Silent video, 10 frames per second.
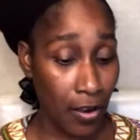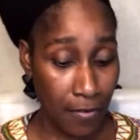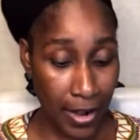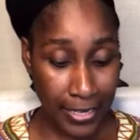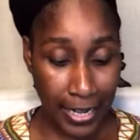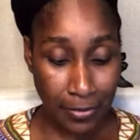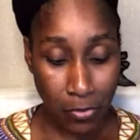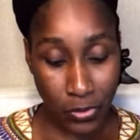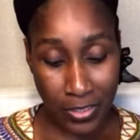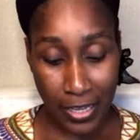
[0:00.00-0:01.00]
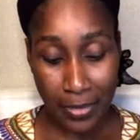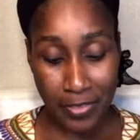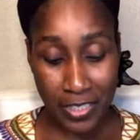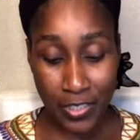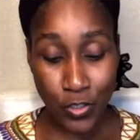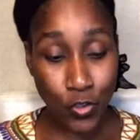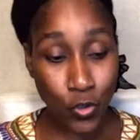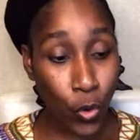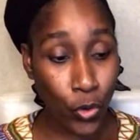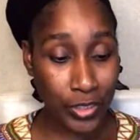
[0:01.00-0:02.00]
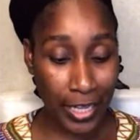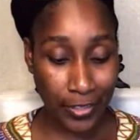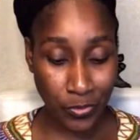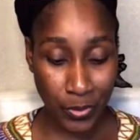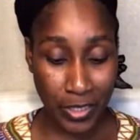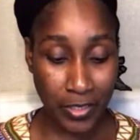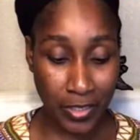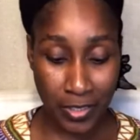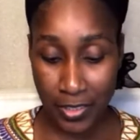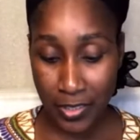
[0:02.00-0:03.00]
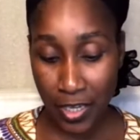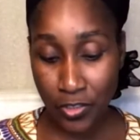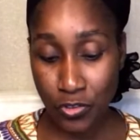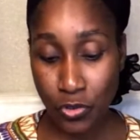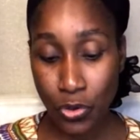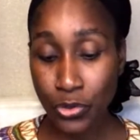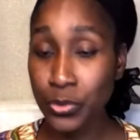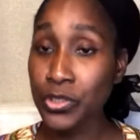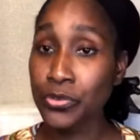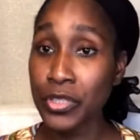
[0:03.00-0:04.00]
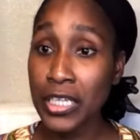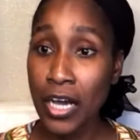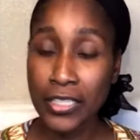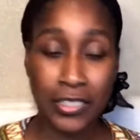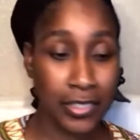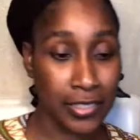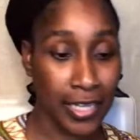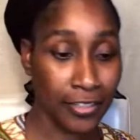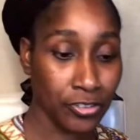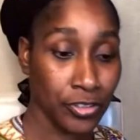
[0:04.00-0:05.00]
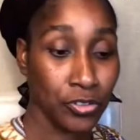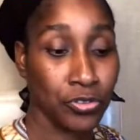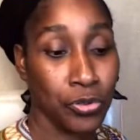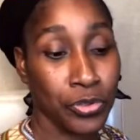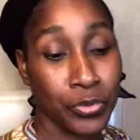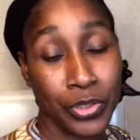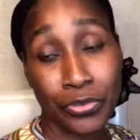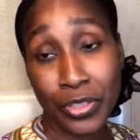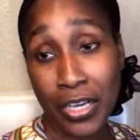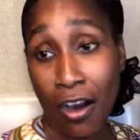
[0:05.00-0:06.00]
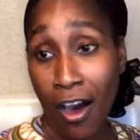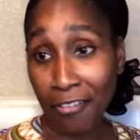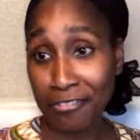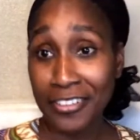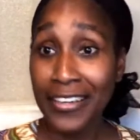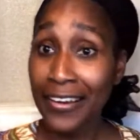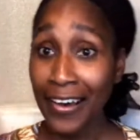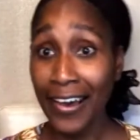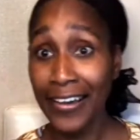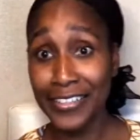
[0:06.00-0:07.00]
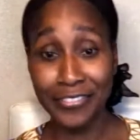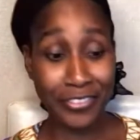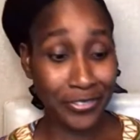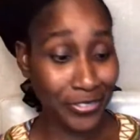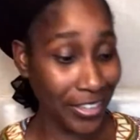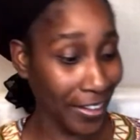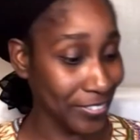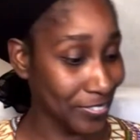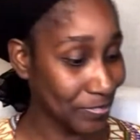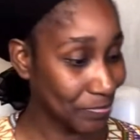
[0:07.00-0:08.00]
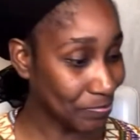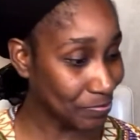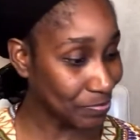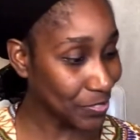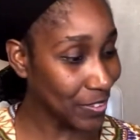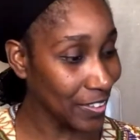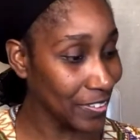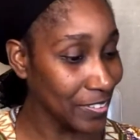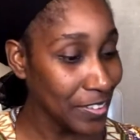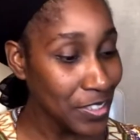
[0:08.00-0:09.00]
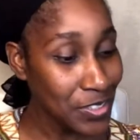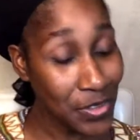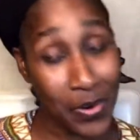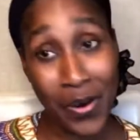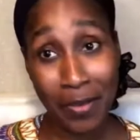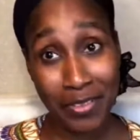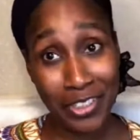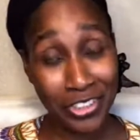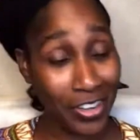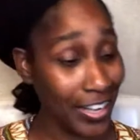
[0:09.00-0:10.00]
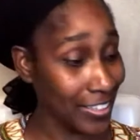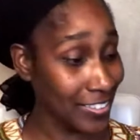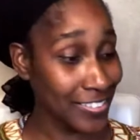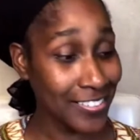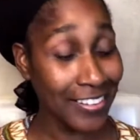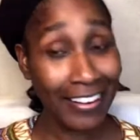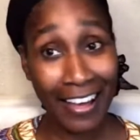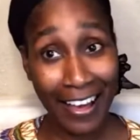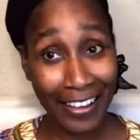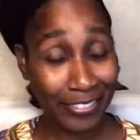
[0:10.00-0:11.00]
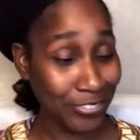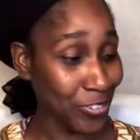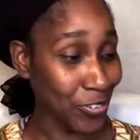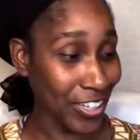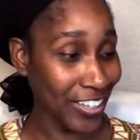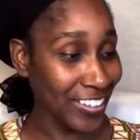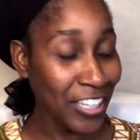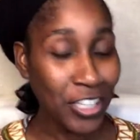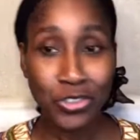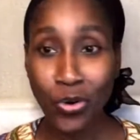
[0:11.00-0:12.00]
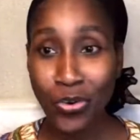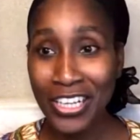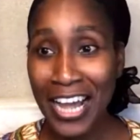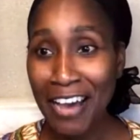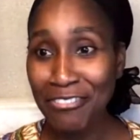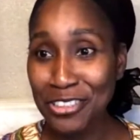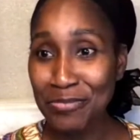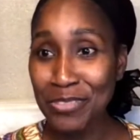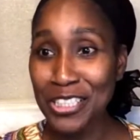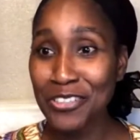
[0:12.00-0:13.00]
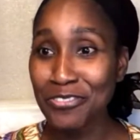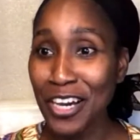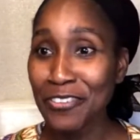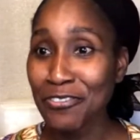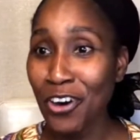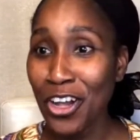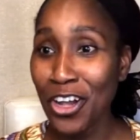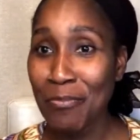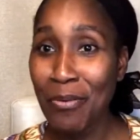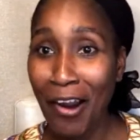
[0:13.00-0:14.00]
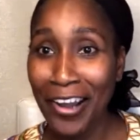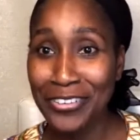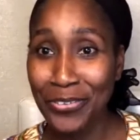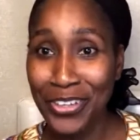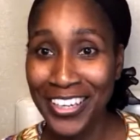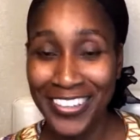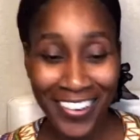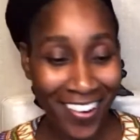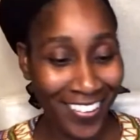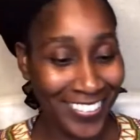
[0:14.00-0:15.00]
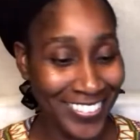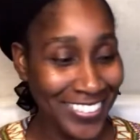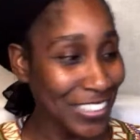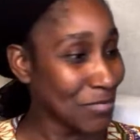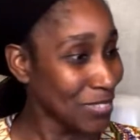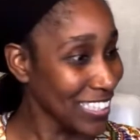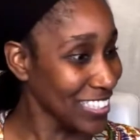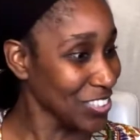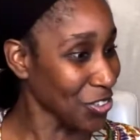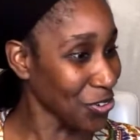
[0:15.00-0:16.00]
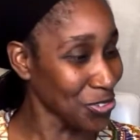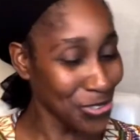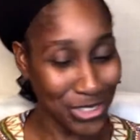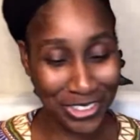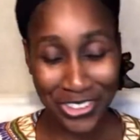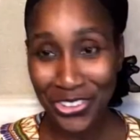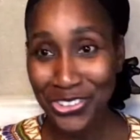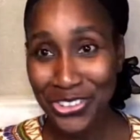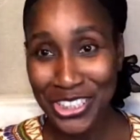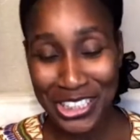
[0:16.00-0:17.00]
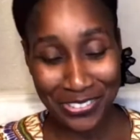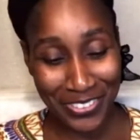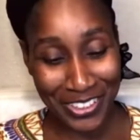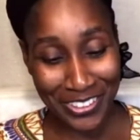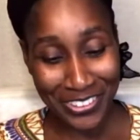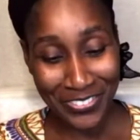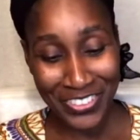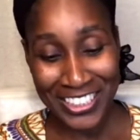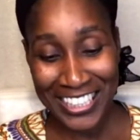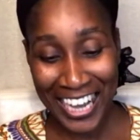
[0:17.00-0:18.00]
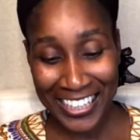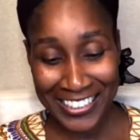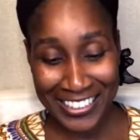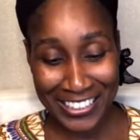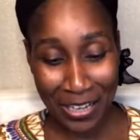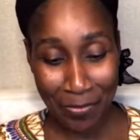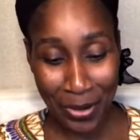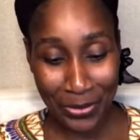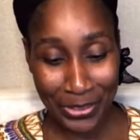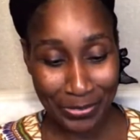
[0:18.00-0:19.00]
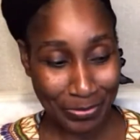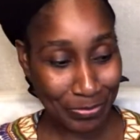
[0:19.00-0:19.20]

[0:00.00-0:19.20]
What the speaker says: All right, and most times it's stored that way. It's not stored with the ring on it. It's actually stored with the ring off. I never knew that. Okay, so I'm gonna try it live. Okay, don't laugh at me if I fall apart. Okay, y'all, please don't do it. Don't do it to me. Be nice about it.